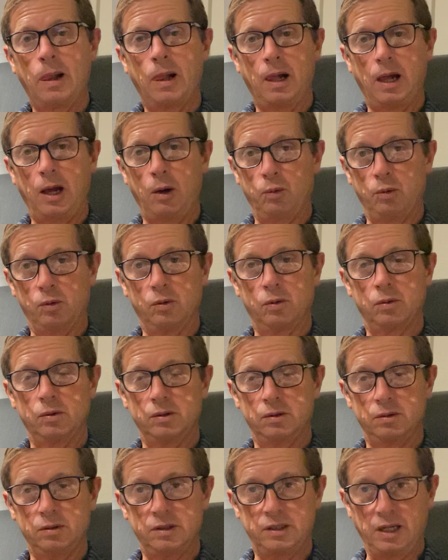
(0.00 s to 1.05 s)
I will
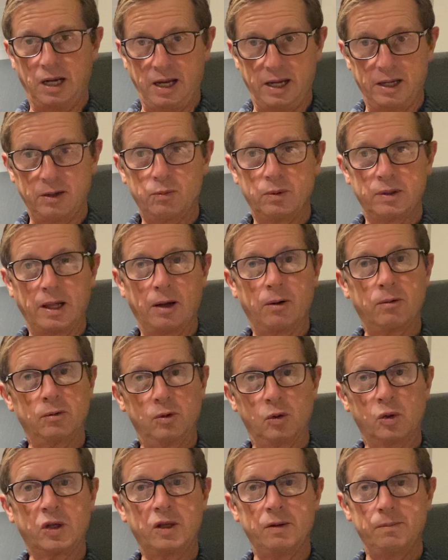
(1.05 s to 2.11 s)
die without
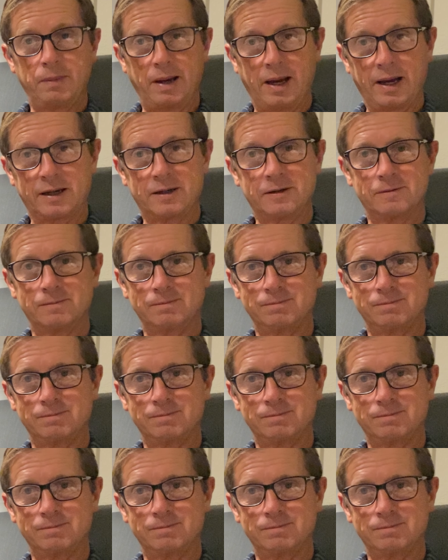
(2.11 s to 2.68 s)
looking back.